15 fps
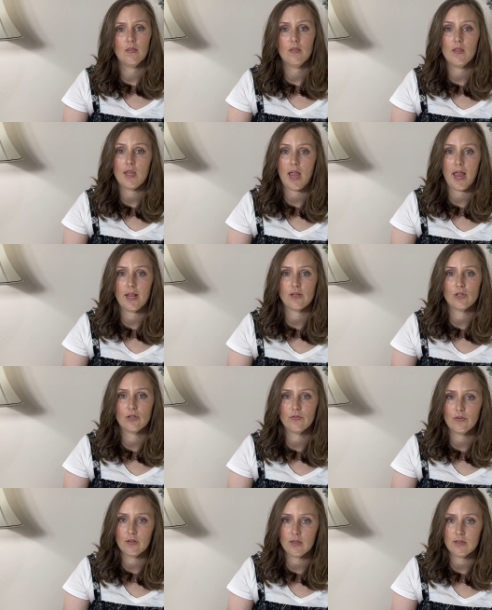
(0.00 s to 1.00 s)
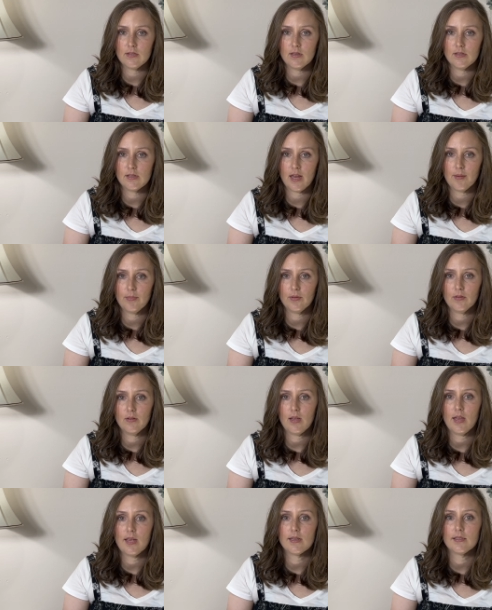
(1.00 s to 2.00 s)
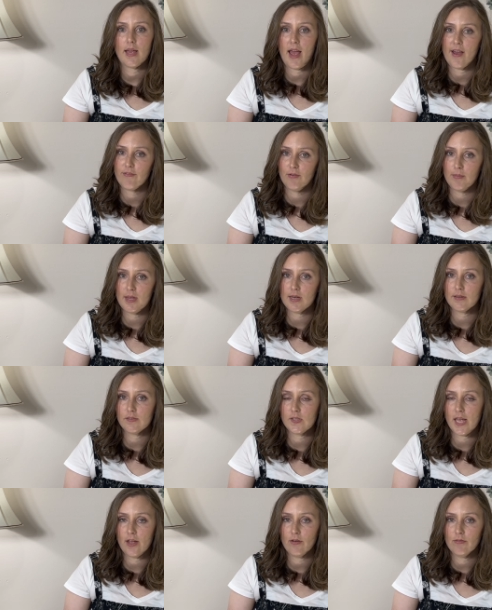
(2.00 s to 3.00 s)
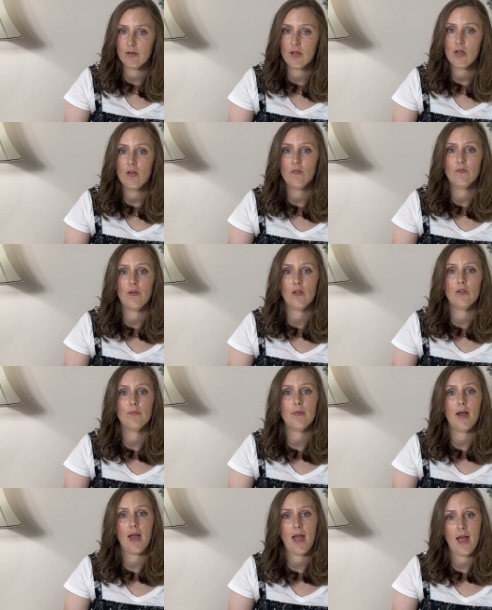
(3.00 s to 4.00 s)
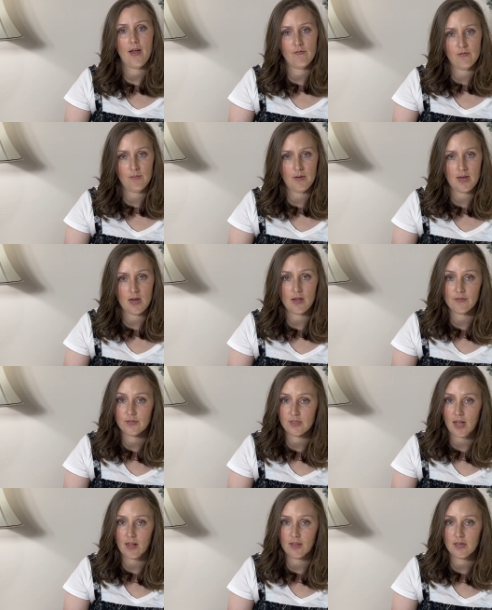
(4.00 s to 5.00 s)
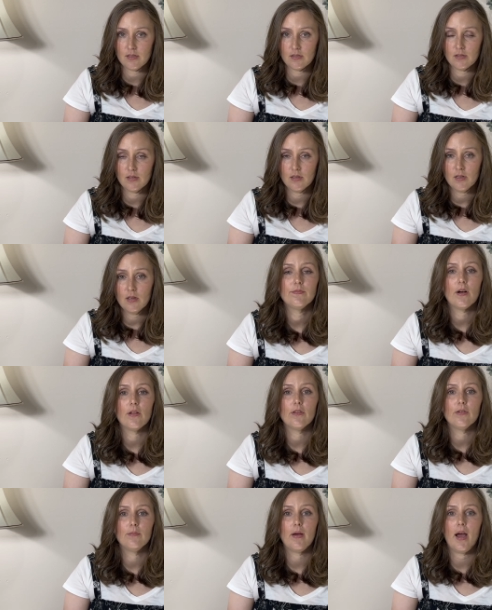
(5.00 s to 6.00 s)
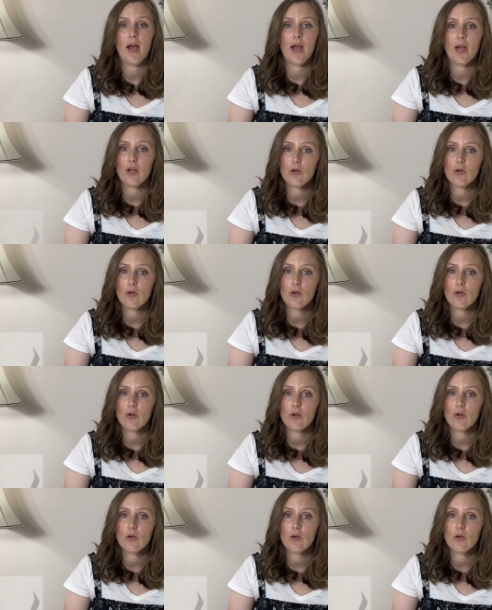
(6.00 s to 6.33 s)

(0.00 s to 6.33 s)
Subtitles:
The answer for this example is half a beat of sound, followed by a half a beat of silence, followed by a